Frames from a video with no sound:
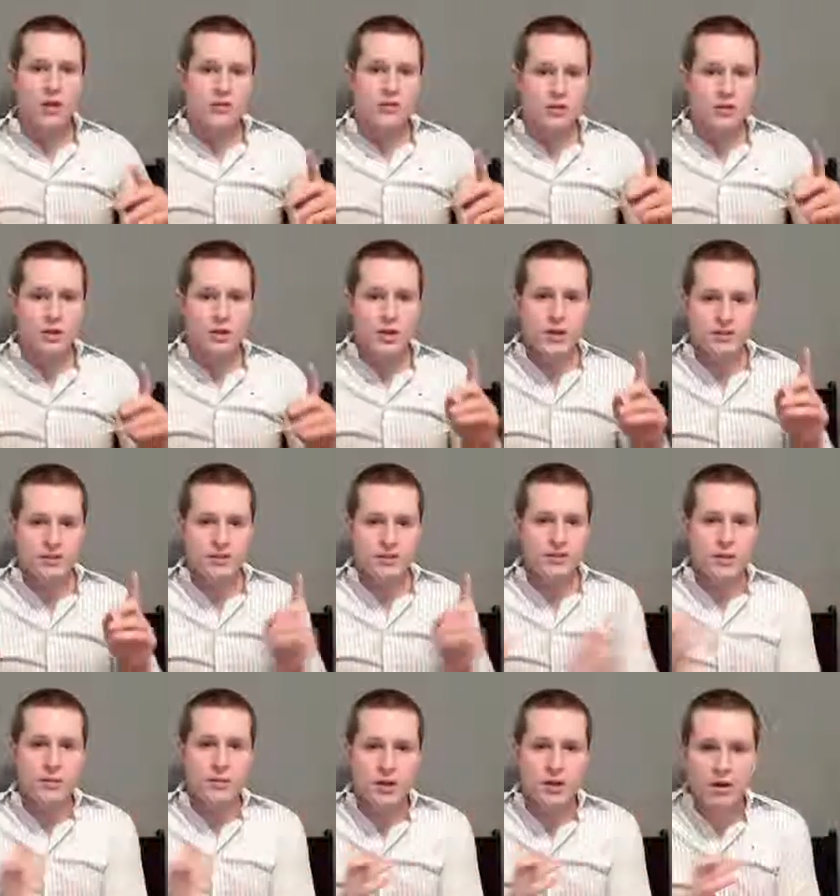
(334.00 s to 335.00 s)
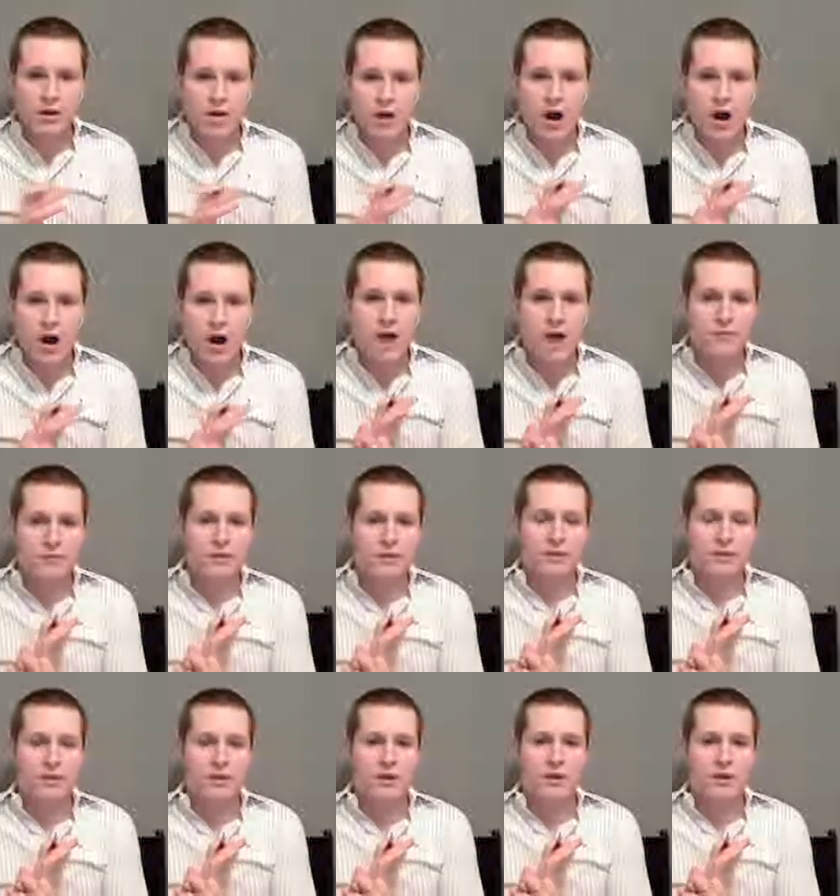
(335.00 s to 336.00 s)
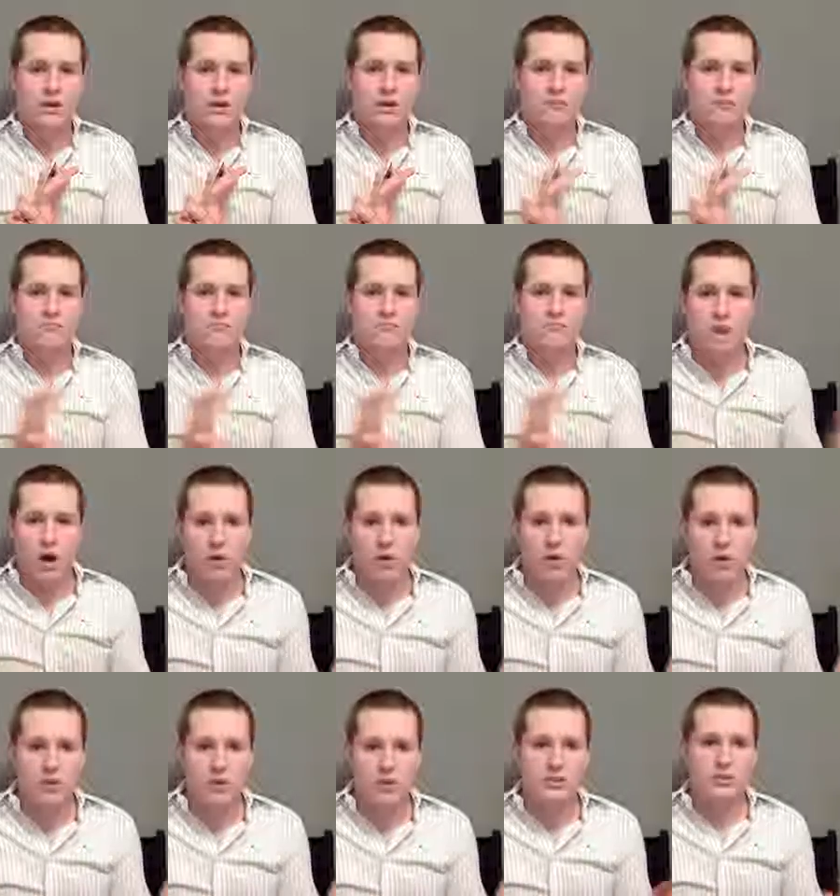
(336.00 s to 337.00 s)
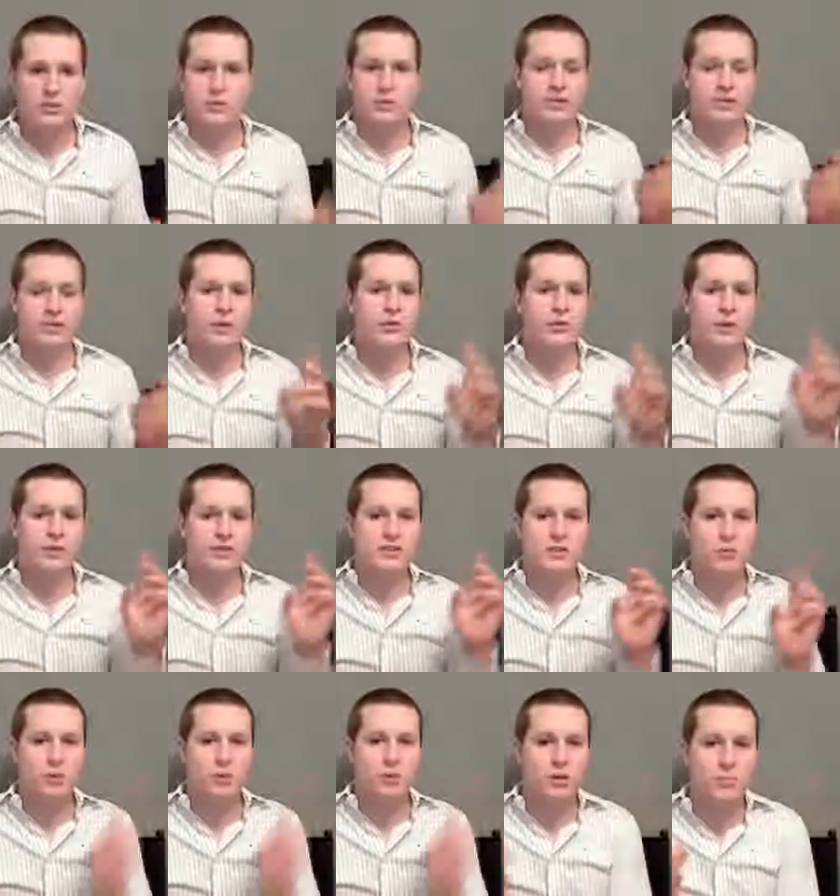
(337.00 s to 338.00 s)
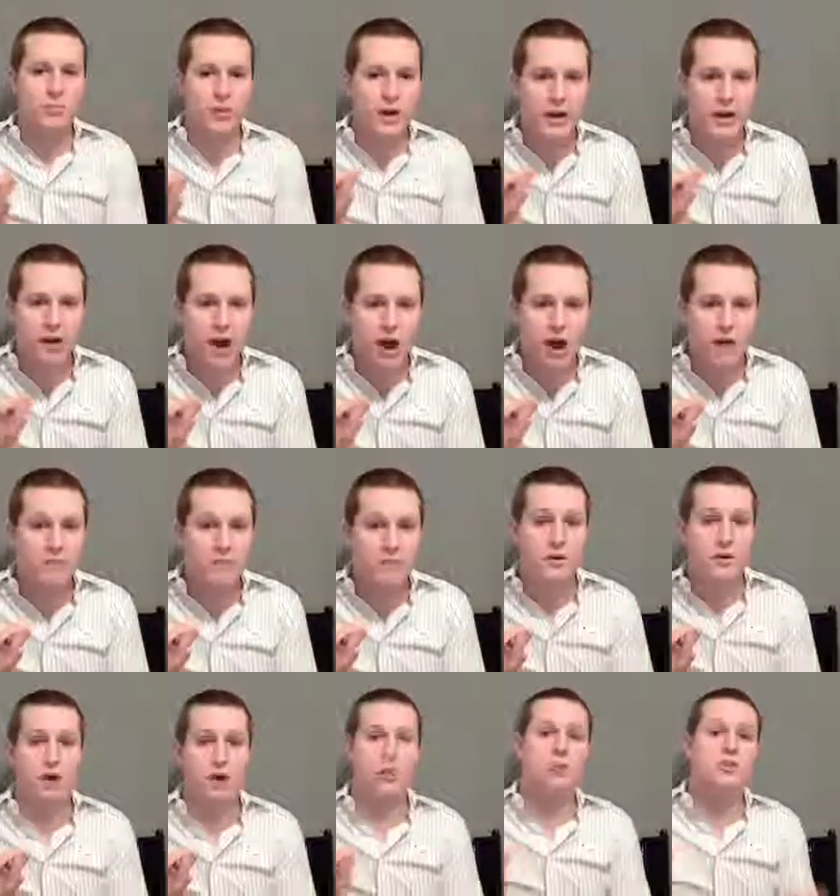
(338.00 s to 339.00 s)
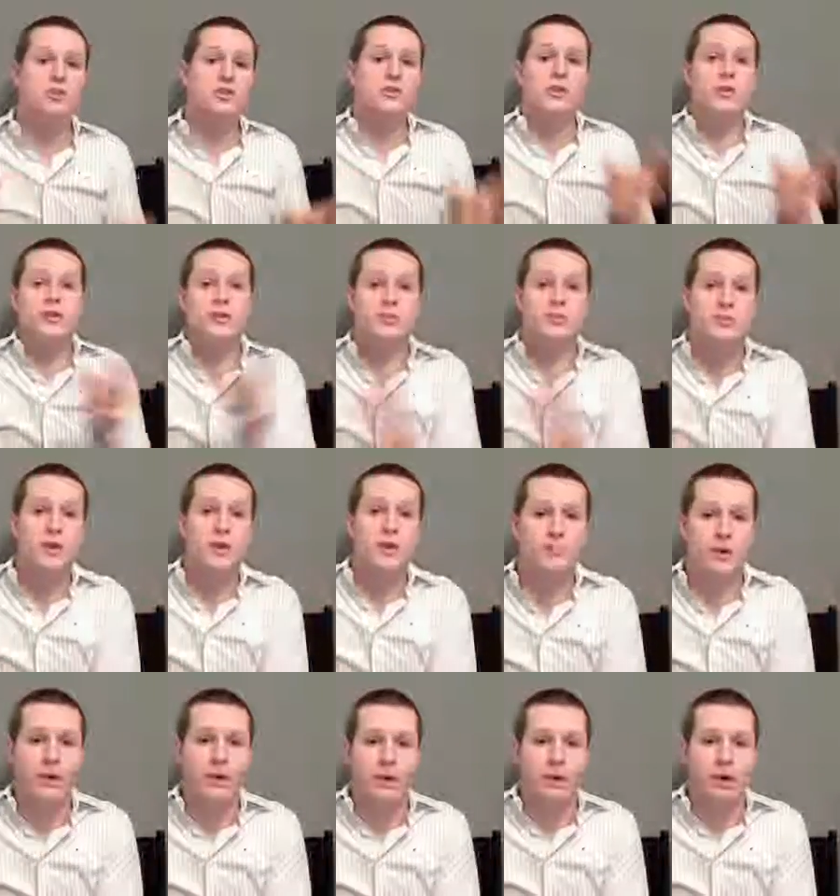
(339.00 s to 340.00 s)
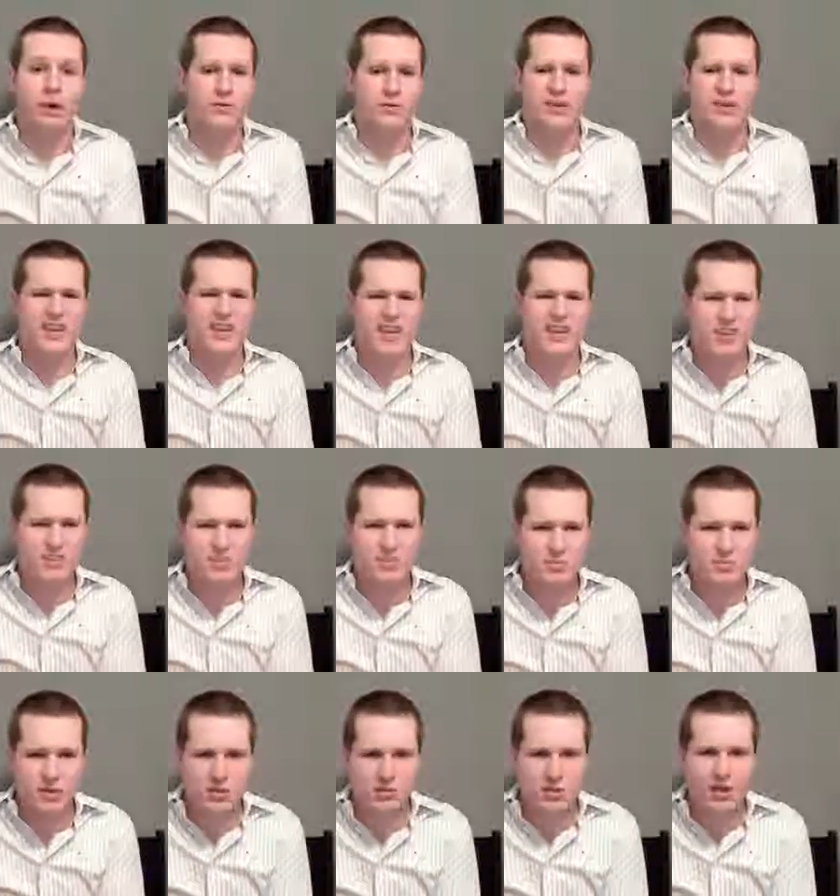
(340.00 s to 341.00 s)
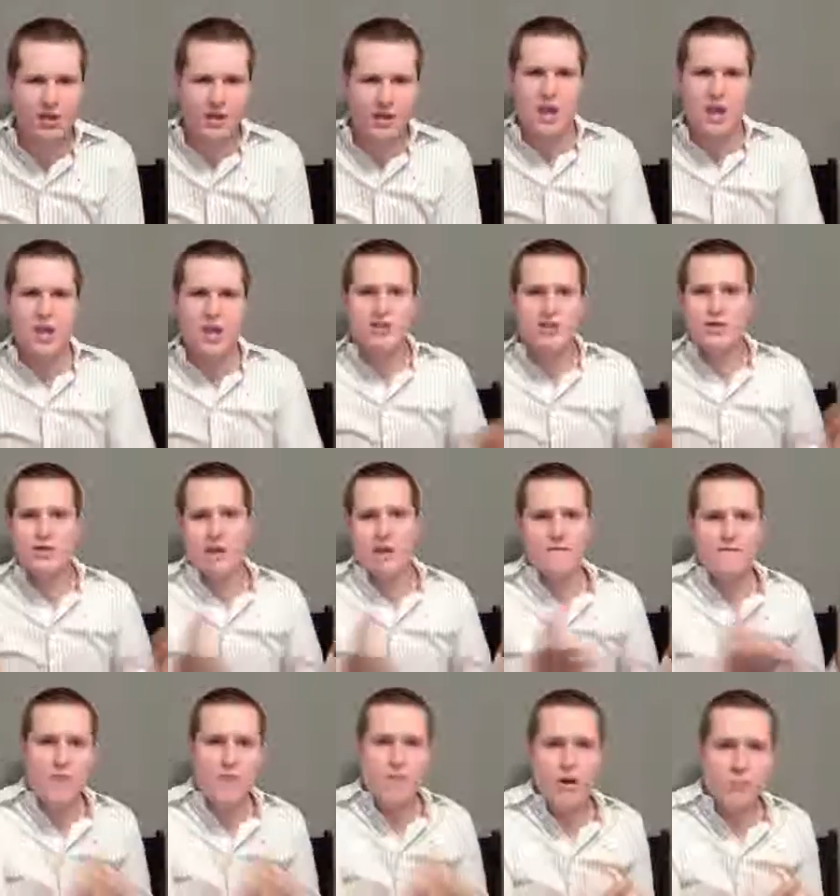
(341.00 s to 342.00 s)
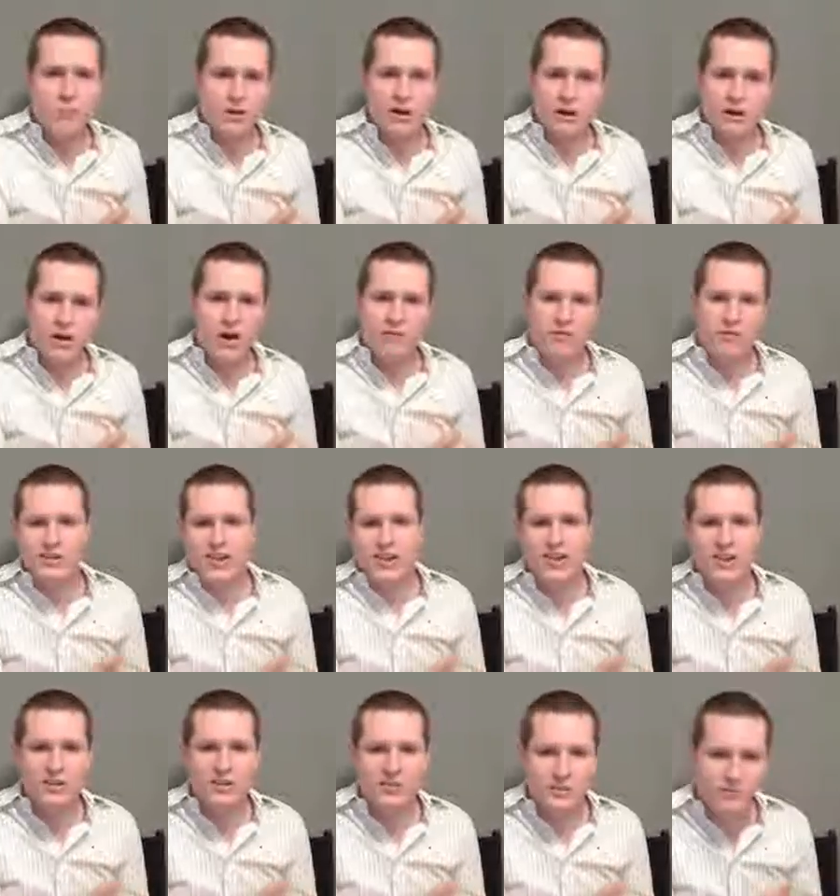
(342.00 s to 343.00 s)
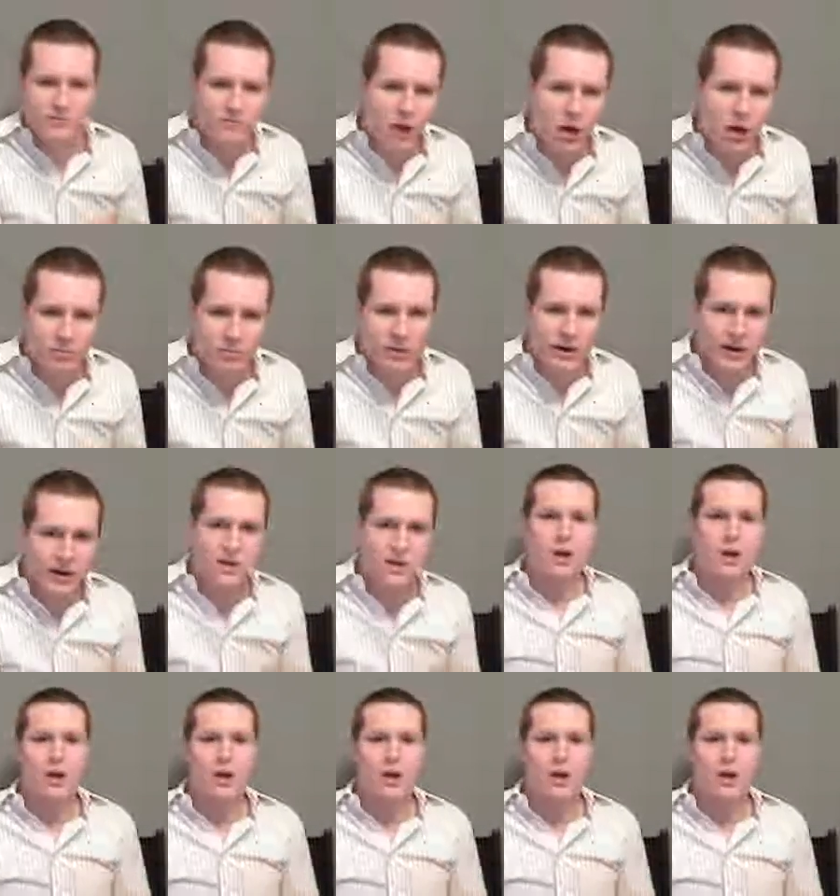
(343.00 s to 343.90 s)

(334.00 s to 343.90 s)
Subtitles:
Do you get summer off? No. Do you get 2 weeks of winter break off? No. Do you get spring break off? What the hell is spring break? Do you get a fall break off? What the hell is a fall break?